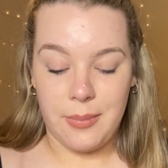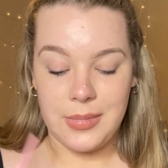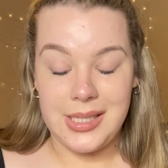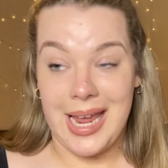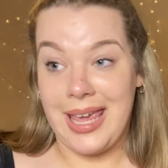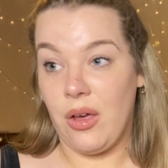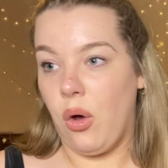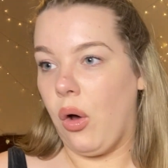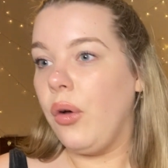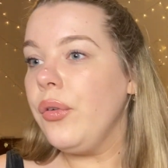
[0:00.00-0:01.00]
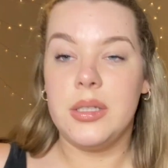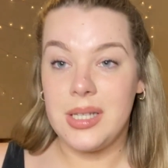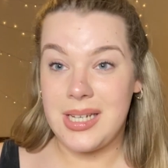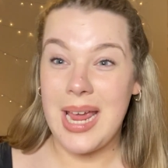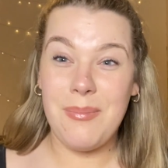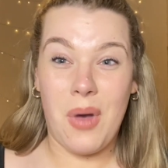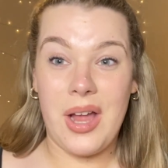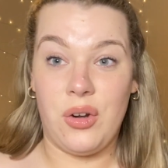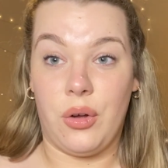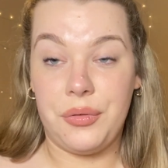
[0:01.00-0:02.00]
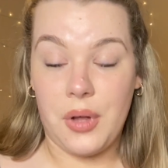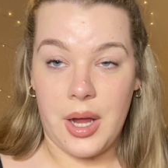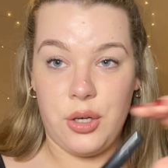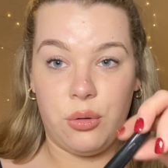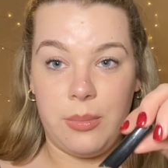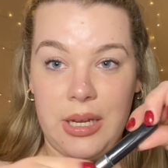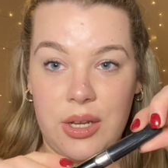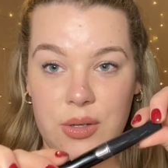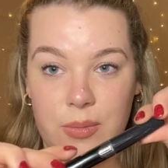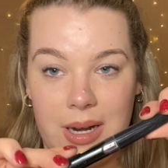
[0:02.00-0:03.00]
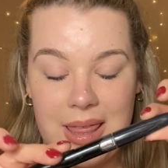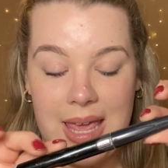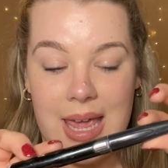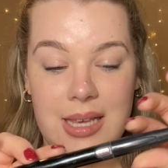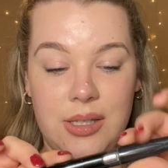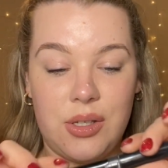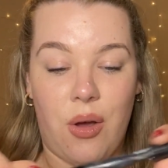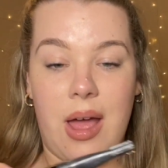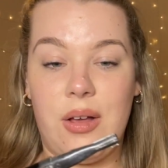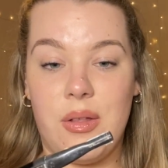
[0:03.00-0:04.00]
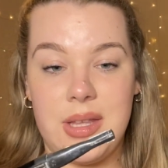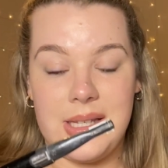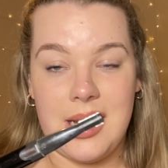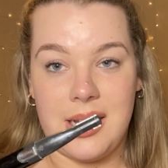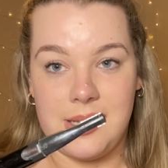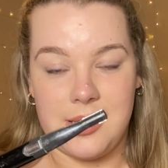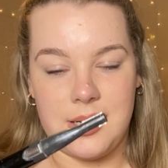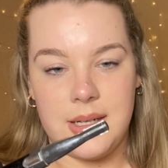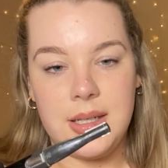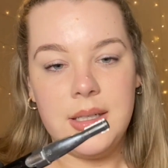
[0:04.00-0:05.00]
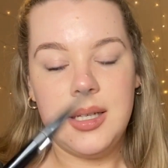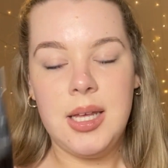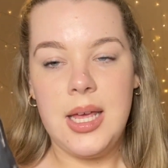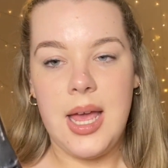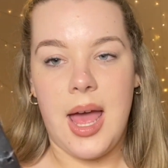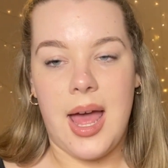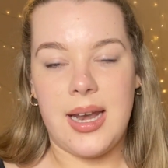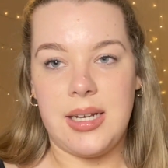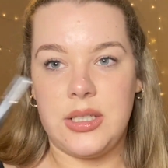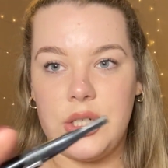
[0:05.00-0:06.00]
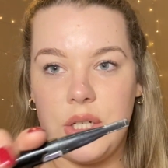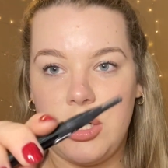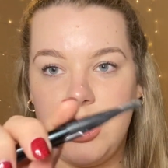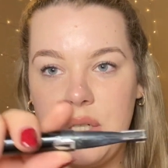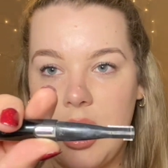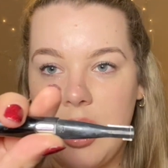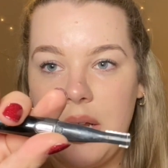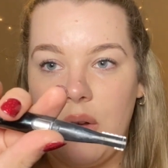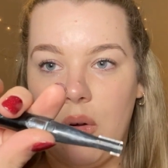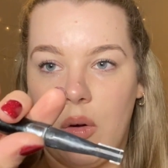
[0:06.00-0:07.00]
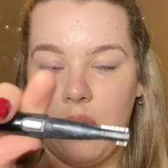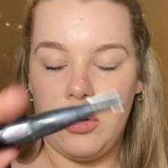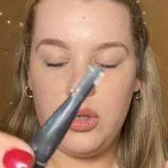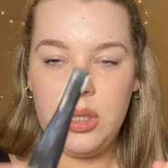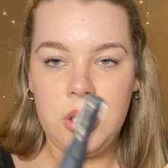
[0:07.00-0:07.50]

take it off. To take mine off, I normally use one of these. So I got this in Asda, and you turn it on